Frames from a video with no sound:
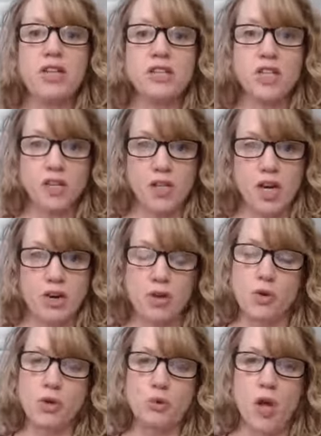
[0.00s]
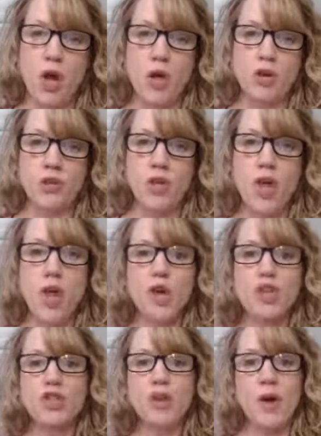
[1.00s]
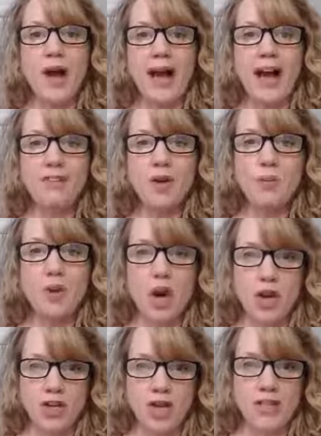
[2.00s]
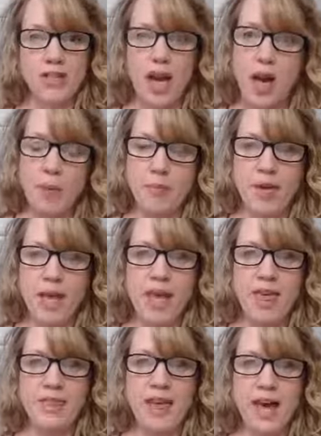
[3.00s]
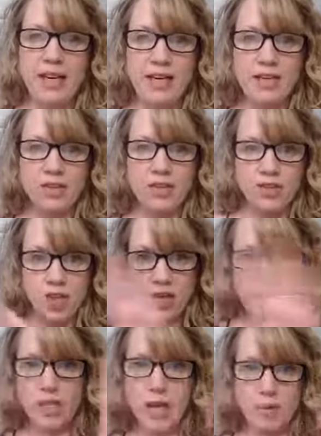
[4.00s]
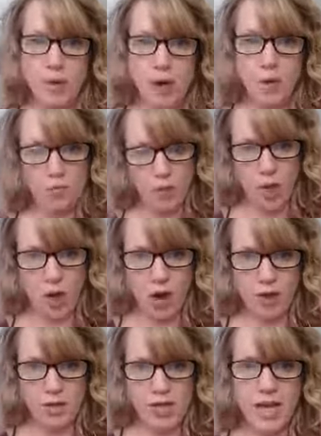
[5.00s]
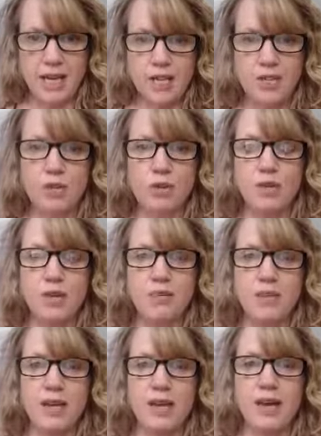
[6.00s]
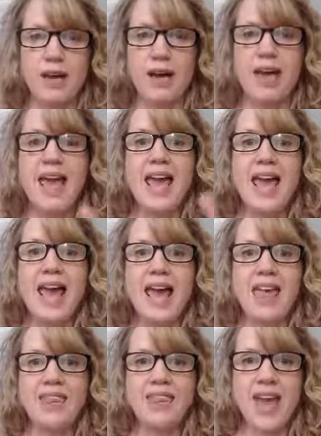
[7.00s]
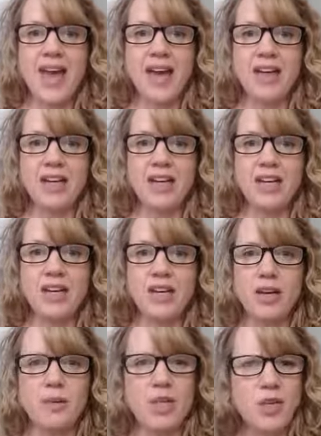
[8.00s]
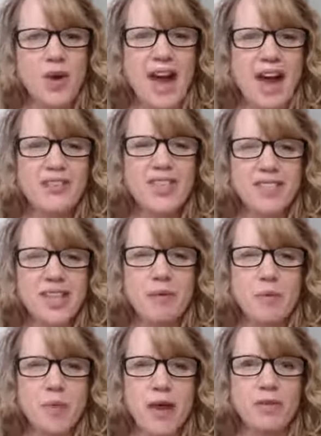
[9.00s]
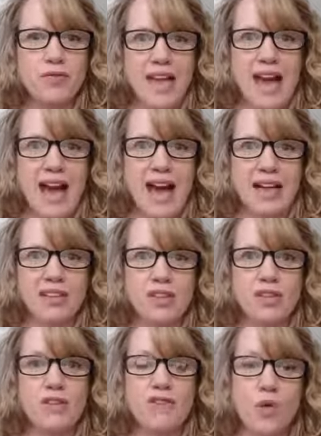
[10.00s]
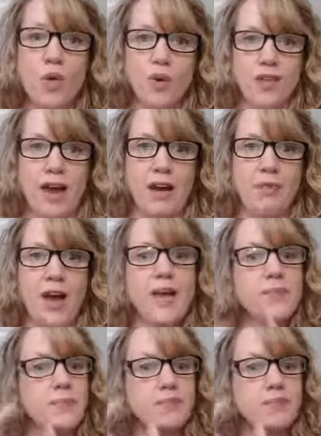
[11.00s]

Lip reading: to share those blogs. So have a project up that is just about blogs and it's social media. And then, I mean, you have the same amount of tasks for that, right?